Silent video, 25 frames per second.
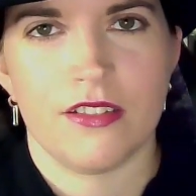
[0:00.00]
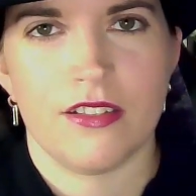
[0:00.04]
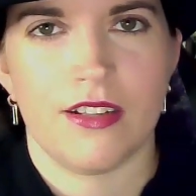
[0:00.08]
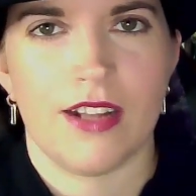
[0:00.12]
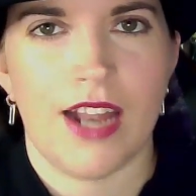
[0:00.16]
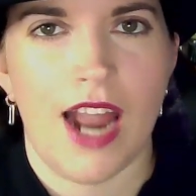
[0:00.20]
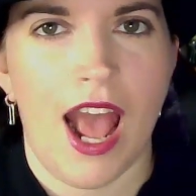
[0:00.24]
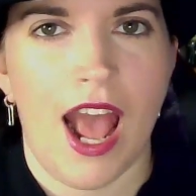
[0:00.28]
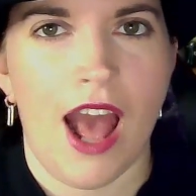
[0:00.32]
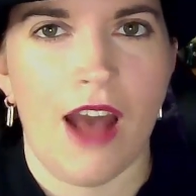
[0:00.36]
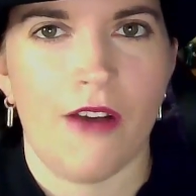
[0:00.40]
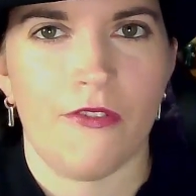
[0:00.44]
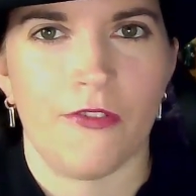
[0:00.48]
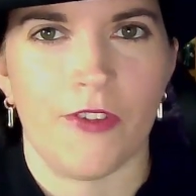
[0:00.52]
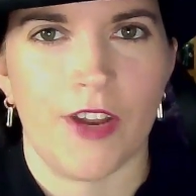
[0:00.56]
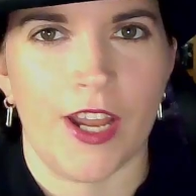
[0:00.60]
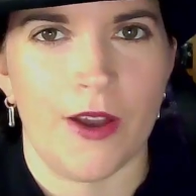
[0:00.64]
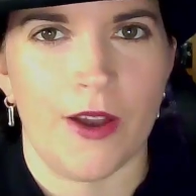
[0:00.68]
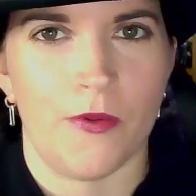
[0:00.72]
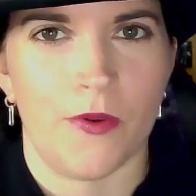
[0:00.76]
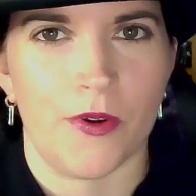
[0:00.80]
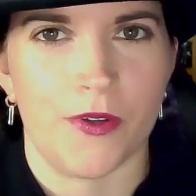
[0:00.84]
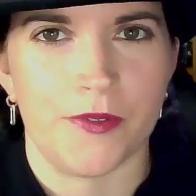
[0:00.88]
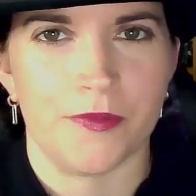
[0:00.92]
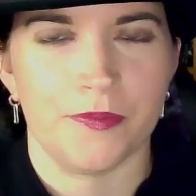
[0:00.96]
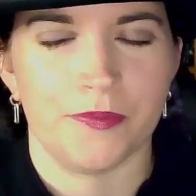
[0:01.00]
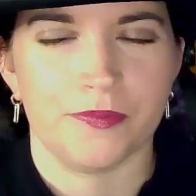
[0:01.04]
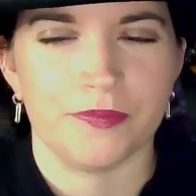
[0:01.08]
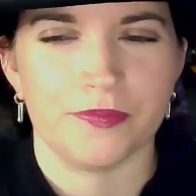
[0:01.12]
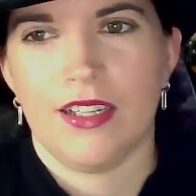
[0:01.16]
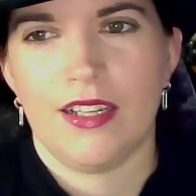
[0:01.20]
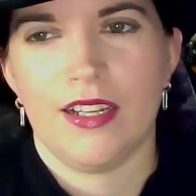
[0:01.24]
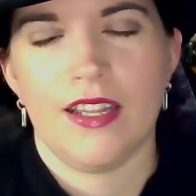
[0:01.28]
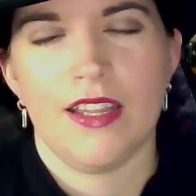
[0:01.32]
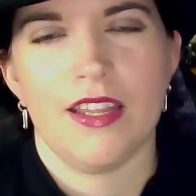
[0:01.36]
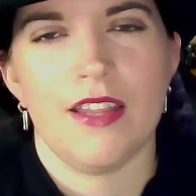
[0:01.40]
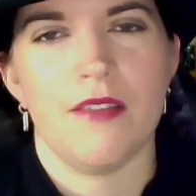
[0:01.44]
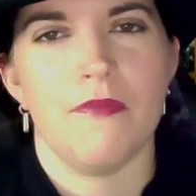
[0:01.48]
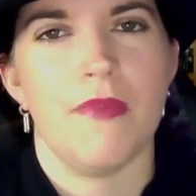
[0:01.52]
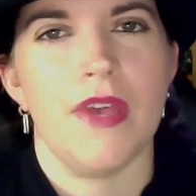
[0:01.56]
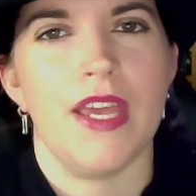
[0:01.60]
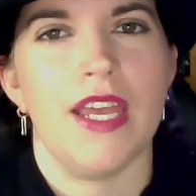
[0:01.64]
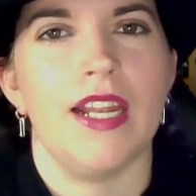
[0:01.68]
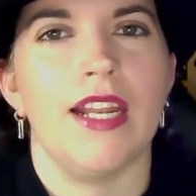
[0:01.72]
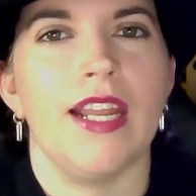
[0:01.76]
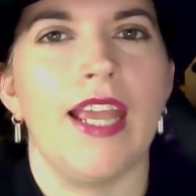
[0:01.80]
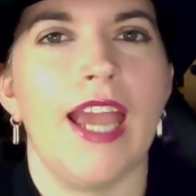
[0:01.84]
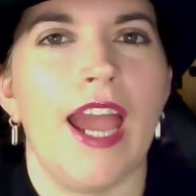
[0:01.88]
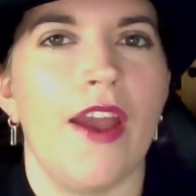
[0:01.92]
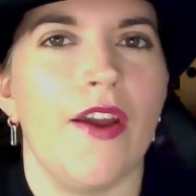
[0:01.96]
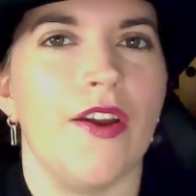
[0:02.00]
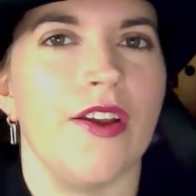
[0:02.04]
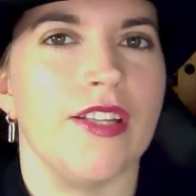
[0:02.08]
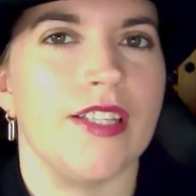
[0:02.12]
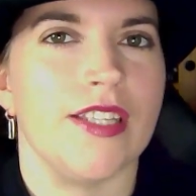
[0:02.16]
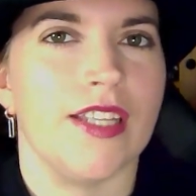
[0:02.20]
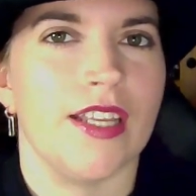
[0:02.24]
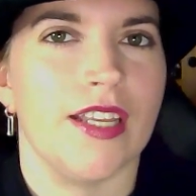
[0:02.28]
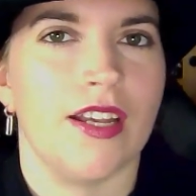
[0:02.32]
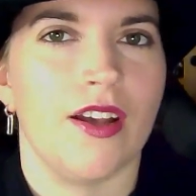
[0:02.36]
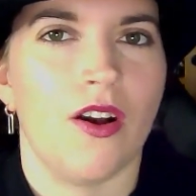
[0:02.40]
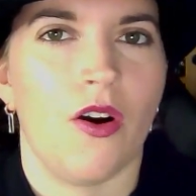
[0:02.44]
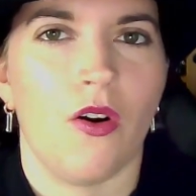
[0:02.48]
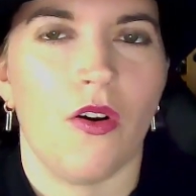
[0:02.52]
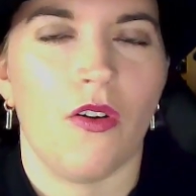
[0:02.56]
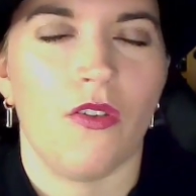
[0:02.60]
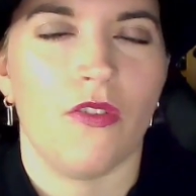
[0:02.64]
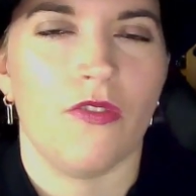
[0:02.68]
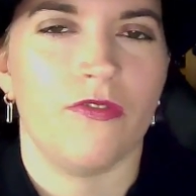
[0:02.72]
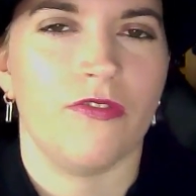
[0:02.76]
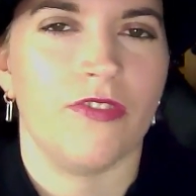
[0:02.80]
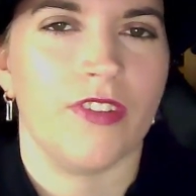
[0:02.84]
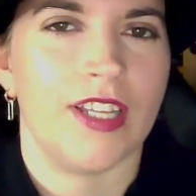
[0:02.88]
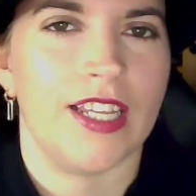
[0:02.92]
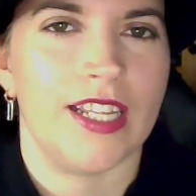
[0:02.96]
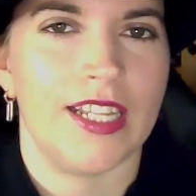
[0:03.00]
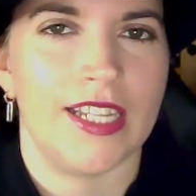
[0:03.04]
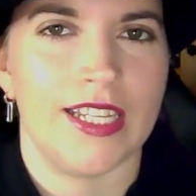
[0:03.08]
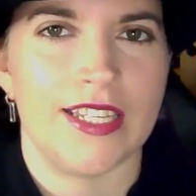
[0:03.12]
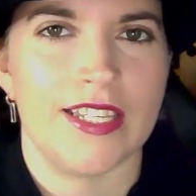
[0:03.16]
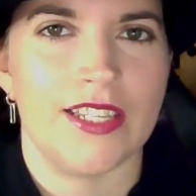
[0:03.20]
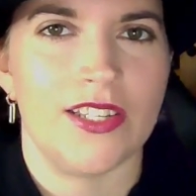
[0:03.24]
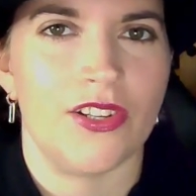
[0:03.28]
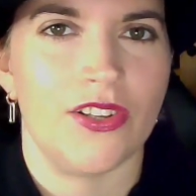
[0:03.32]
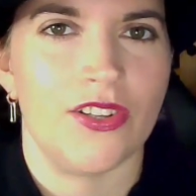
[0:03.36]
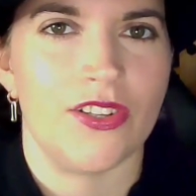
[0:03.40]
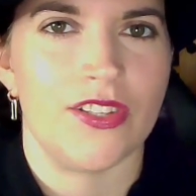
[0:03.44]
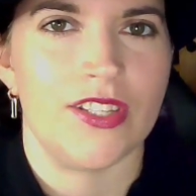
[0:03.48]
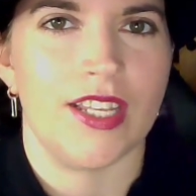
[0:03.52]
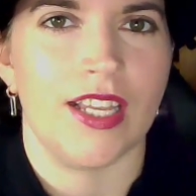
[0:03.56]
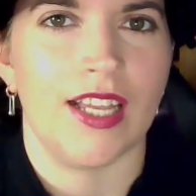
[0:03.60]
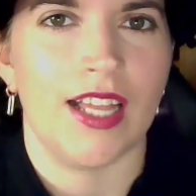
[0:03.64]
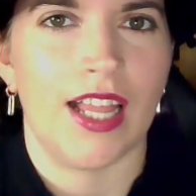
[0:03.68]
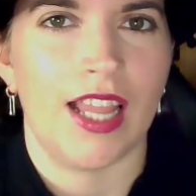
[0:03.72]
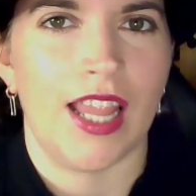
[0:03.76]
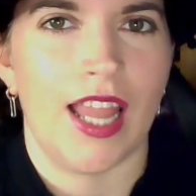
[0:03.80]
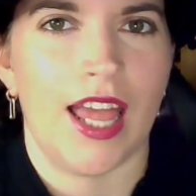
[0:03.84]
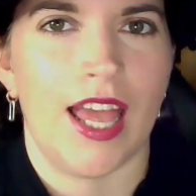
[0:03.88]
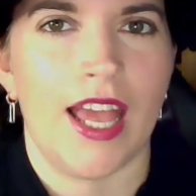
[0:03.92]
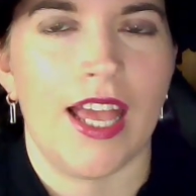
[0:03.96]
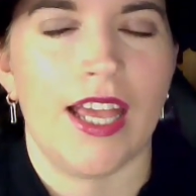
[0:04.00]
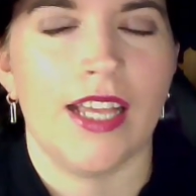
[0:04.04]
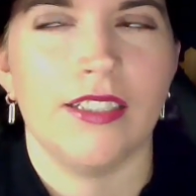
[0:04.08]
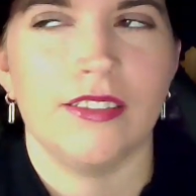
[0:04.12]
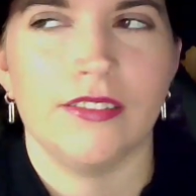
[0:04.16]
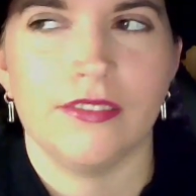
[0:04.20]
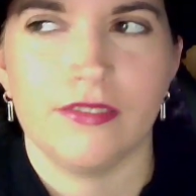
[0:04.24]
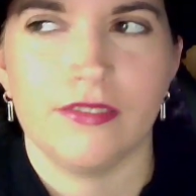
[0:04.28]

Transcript: half an hour. The main character of Callisto Sinclair...